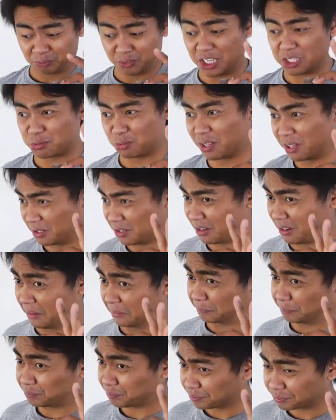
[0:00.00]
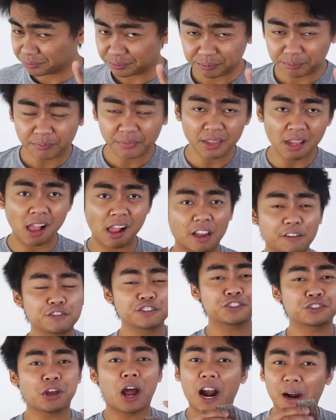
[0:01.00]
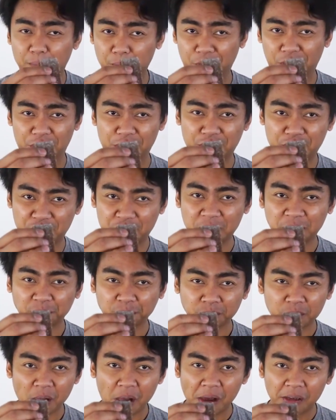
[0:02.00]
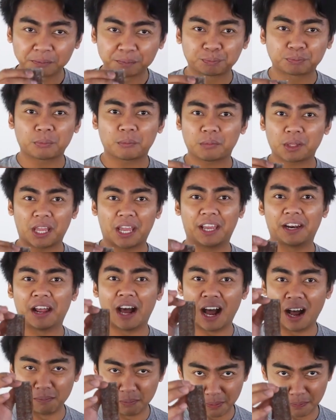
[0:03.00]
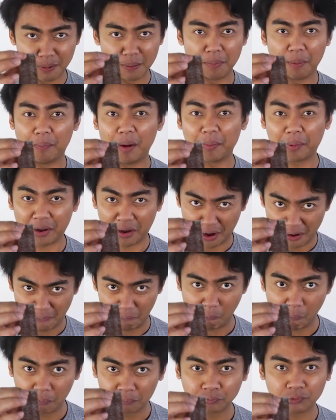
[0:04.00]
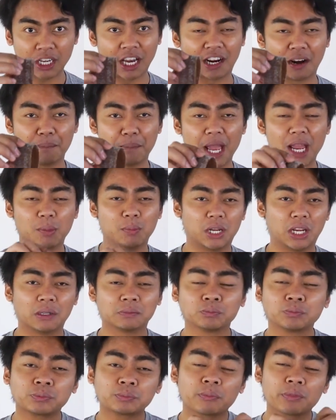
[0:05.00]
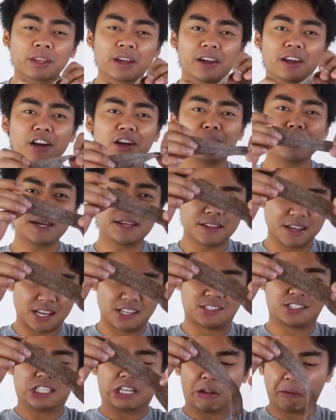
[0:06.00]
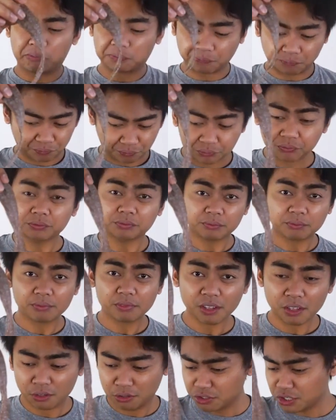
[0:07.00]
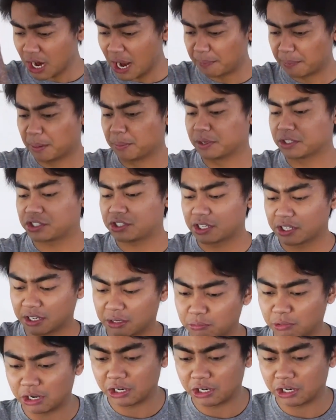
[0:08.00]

that's really good. If Starburst and Hubba Bubba Bubblegum had a baby, it'll be this. Good job, I'm gonna stick it